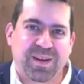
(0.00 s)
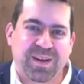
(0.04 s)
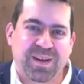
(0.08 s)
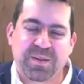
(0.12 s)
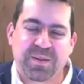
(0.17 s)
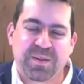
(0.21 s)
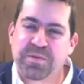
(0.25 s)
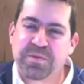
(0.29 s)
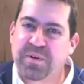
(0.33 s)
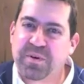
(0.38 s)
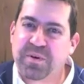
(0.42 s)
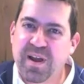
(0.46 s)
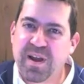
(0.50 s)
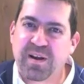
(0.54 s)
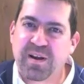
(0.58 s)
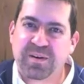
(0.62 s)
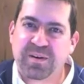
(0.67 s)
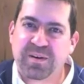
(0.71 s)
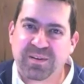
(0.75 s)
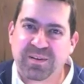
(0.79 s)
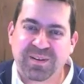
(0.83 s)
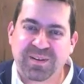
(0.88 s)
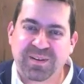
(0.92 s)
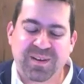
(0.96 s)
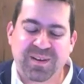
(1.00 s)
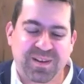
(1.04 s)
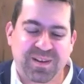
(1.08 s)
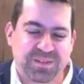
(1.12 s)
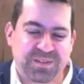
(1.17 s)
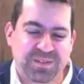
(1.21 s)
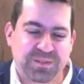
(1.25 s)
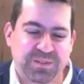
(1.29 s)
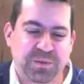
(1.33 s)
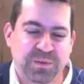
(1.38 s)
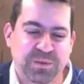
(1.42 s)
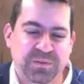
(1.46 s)
There are.
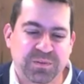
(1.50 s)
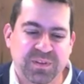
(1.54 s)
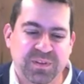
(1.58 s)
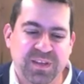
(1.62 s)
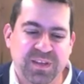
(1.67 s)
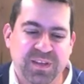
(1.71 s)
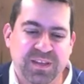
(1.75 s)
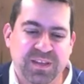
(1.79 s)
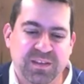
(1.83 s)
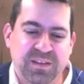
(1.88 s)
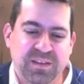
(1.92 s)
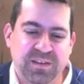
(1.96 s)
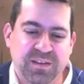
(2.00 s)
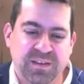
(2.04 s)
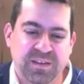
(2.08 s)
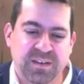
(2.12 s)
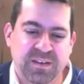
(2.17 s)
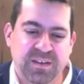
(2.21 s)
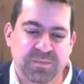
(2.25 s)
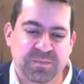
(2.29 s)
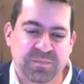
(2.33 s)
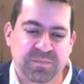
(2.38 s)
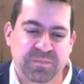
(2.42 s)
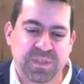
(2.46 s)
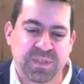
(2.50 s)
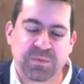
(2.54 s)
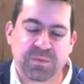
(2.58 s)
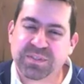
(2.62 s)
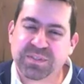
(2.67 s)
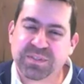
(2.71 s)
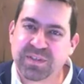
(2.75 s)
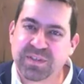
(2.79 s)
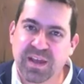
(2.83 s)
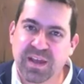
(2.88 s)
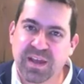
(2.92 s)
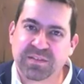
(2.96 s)
Certainly in
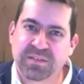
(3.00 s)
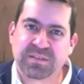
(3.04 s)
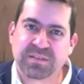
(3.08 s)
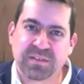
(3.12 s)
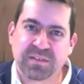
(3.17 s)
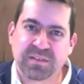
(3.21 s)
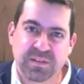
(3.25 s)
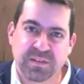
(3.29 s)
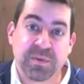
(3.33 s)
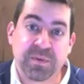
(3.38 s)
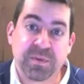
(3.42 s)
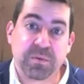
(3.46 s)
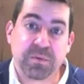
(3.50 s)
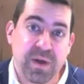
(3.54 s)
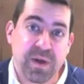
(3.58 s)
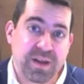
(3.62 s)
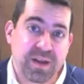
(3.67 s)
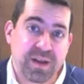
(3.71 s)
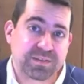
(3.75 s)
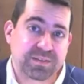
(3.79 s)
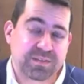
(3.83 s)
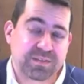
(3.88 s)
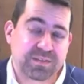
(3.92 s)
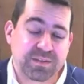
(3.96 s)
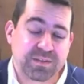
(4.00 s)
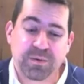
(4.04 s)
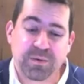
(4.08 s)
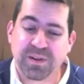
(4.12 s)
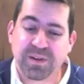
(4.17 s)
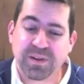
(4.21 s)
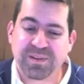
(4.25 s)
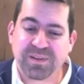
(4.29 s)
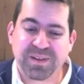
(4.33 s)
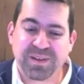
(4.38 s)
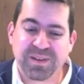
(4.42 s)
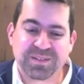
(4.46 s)
Wisconsin, in the Midwest, the
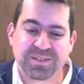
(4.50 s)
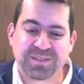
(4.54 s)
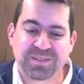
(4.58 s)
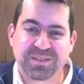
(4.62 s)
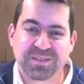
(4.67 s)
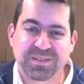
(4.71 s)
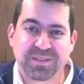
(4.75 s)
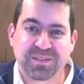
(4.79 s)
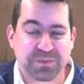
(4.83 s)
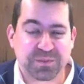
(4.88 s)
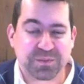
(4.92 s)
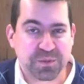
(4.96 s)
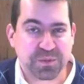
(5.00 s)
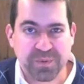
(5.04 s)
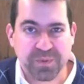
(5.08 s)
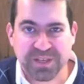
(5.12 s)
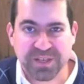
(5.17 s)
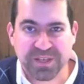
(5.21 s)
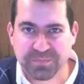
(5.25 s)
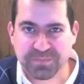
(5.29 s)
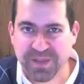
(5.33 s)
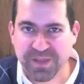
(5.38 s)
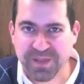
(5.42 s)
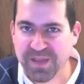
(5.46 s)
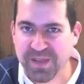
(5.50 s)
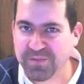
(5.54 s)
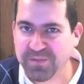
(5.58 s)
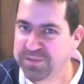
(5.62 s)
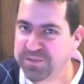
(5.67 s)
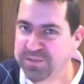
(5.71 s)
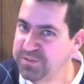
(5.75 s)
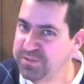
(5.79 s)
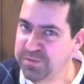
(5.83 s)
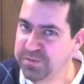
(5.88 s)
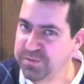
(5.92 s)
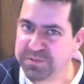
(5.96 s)
Great Lakes School-Based
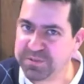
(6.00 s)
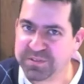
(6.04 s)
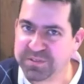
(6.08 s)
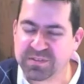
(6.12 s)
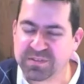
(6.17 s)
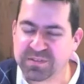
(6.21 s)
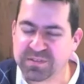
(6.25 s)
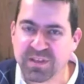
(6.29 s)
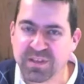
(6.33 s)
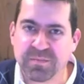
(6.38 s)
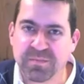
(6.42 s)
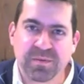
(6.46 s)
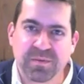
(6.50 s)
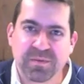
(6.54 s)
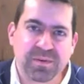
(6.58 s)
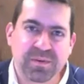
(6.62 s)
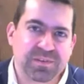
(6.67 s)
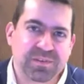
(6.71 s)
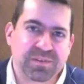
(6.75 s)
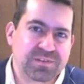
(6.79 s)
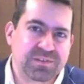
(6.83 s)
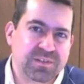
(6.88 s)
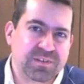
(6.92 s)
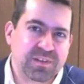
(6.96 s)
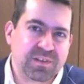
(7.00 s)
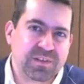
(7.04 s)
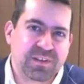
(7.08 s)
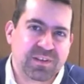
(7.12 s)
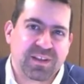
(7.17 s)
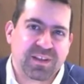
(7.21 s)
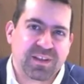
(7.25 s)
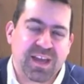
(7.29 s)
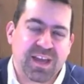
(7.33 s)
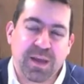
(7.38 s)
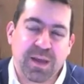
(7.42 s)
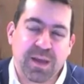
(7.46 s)
Behavior Solutions Summit, which
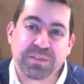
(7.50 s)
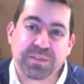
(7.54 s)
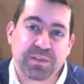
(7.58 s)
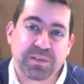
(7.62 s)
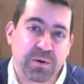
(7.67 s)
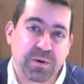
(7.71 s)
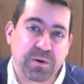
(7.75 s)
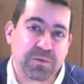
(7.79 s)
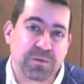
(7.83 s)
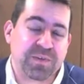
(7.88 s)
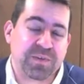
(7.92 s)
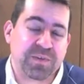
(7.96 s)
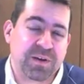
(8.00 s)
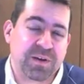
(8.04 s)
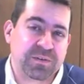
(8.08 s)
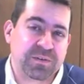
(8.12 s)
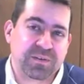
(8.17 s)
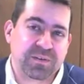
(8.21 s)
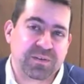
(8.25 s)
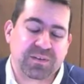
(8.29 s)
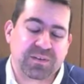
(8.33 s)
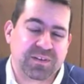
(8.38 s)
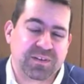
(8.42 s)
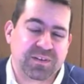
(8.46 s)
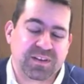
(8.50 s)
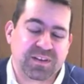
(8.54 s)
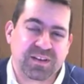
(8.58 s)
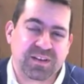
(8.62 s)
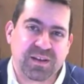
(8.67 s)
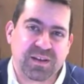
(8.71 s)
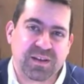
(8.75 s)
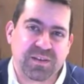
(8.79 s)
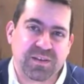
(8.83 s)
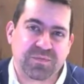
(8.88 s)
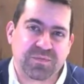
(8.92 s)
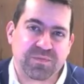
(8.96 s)
I was a co-founder,
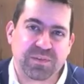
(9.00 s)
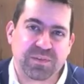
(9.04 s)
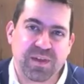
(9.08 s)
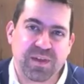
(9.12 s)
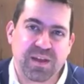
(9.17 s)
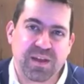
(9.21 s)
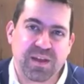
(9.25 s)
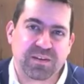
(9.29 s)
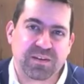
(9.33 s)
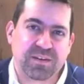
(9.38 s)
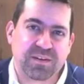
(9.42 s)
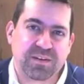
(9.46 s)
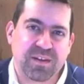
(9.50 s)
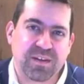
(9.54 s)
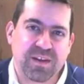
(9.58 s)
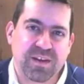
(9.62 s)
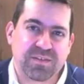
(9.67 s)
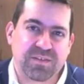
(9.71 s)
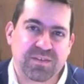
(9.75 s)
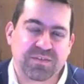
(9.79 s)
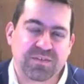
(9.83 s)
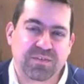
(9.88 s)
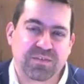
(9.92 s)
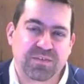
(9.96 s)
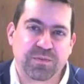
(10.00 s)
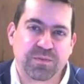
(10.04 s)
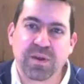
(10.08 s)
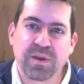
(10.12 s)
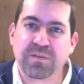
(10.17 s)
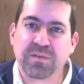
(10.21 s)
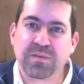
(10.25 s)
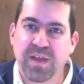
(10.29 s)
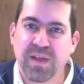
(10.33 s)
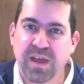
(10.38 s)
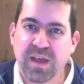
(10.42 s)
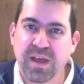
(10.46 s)
I feel that has
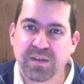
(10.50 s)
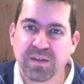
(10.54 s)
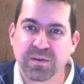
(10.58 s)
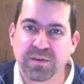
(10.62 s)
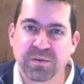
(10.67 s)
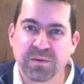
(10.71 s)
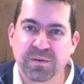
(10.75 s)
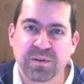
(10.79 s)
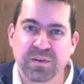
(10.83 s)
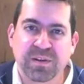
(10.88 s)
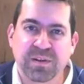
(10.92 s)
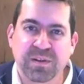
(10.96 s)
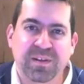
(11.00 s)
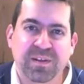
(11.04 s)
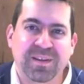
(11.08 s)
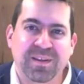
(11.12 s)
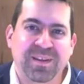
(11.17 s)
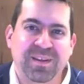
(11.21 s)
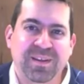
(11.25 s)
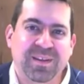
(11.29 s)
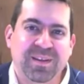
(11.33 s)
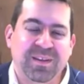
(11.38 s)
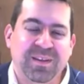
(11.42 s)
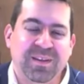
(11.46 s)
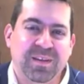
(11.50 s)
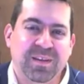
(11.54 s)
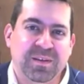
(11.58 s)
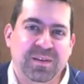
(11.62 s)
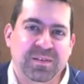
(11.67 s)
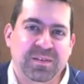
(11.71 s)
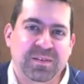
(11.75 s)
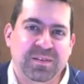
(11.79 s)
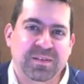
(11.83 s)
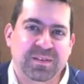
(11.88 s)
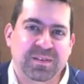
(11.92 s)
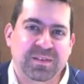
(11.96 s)
great value
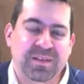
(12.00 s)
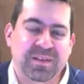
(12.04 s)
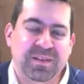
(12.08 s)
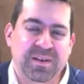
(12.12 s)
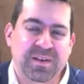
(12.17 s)
in